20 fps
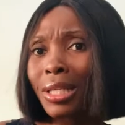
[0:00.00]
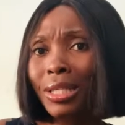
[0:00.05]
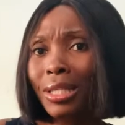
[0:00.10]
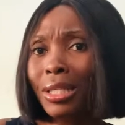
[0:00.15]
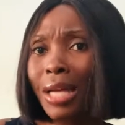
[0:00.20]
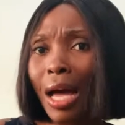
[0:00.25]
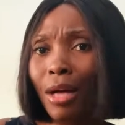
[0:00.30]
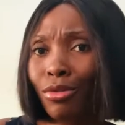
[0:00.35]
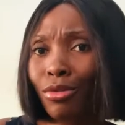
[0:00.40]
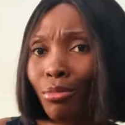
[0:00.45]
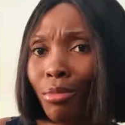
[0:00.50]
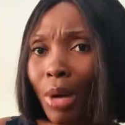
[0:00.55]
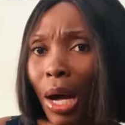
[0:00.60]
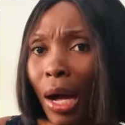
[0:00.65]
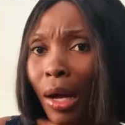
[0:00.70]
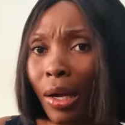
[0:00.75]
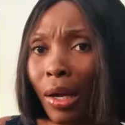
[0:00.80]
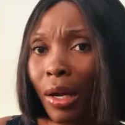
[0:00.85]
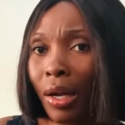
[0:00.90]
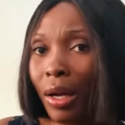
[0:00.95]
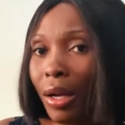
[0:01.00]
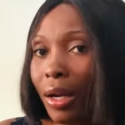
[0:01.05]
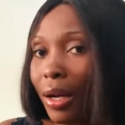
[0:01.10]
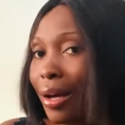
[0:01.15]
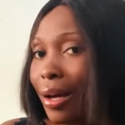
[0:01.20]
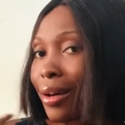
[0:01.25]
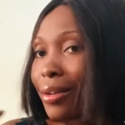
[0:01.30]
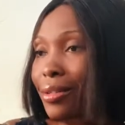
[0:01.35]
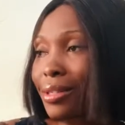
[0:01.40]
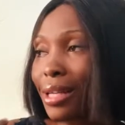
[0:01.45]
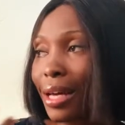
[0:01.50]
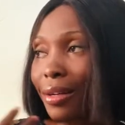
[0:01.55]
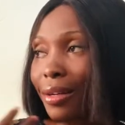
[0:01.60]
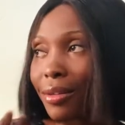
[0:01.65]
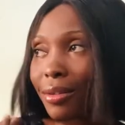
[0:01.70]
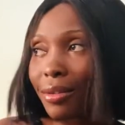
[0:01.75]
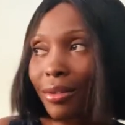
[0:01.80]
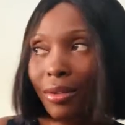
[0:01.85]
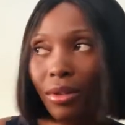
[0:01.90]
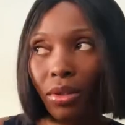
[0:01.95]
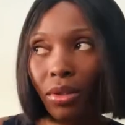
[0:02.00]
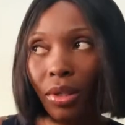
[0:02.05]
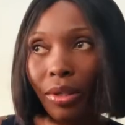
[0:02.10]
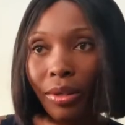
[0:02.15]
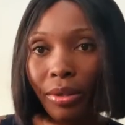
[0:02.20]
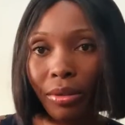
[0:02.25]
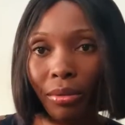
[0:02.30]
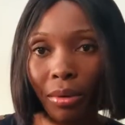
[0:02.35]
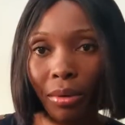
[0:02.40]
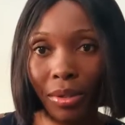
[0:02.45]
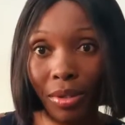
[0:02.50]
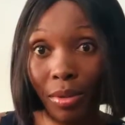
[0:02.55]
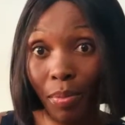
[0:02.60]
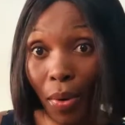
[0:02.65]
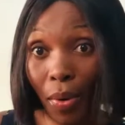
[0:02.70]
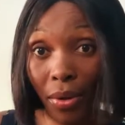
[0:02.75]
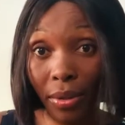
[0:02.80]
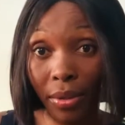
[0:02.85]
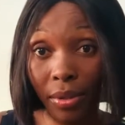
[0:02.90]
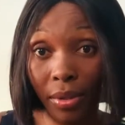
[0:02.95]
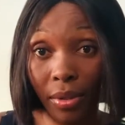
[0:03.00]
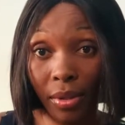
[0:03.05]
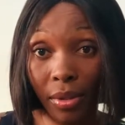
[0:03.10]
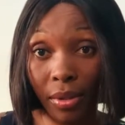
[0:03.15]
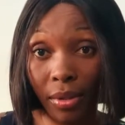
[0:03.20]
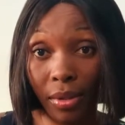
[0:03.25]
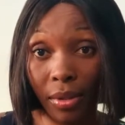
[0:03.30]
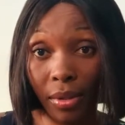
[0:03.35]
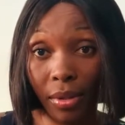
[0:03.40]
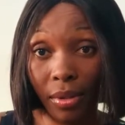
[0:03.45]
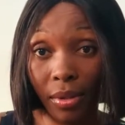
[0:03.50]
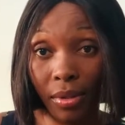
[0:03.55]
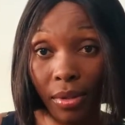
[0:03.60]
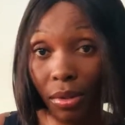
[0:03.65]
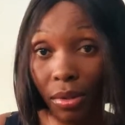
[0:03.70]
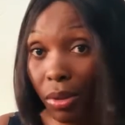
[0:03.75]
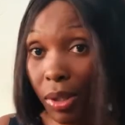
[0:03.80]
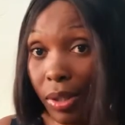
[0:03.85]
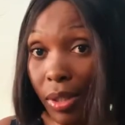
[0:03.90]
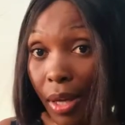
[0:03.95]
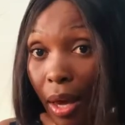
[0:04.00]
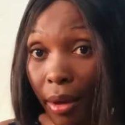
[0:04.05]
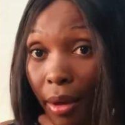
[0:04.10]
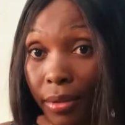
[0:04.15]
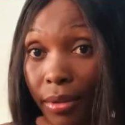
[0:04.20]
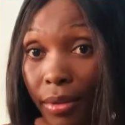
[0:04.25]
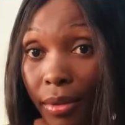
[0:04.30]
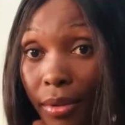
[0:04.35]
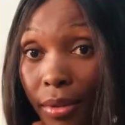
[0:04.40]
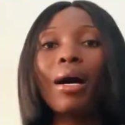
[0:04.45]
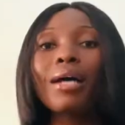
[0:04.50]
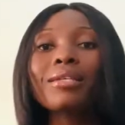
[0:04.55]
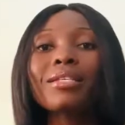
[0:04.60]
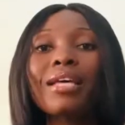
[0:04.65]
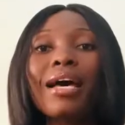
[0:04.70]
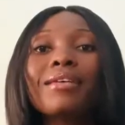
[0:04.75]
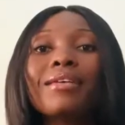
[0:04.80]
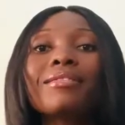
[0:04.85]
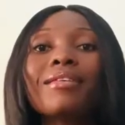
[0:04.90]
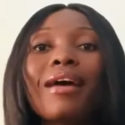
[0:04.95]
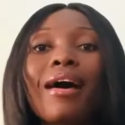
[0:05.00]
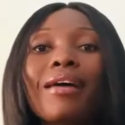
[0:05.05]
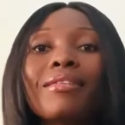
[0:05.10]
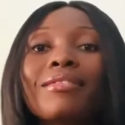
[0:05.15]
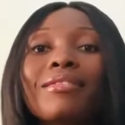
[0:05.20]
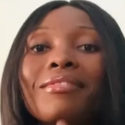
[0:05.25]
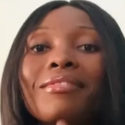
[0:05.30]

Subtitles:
the atupa, I was like, okay, what's the point? To what end? Aside that,